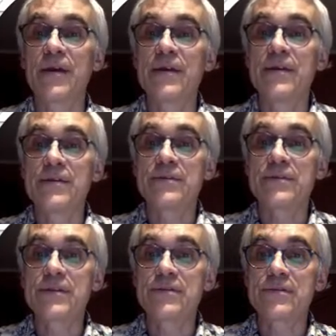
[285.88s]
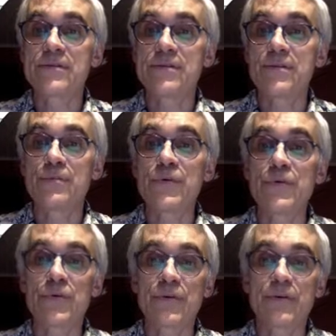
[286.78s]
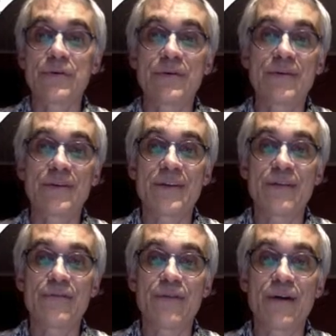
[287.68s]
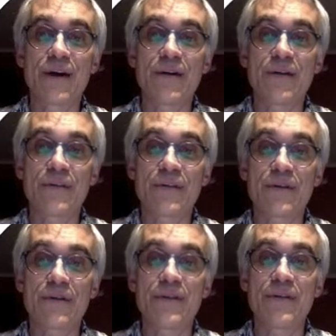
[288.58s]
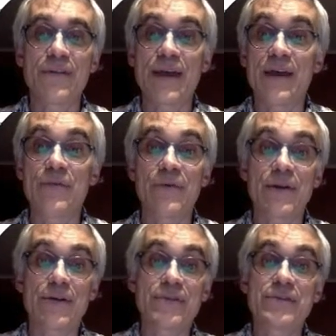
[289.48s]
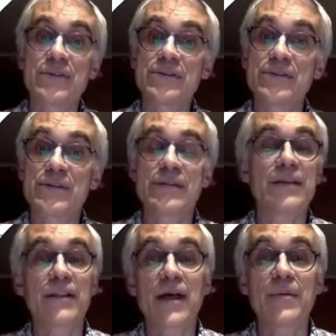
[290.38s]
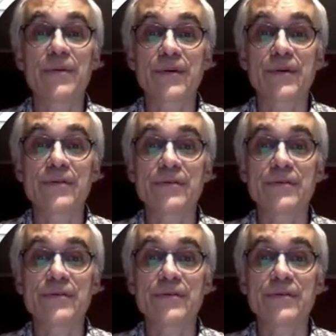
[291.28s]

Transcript: Since the moon is farther than 160 kilometers,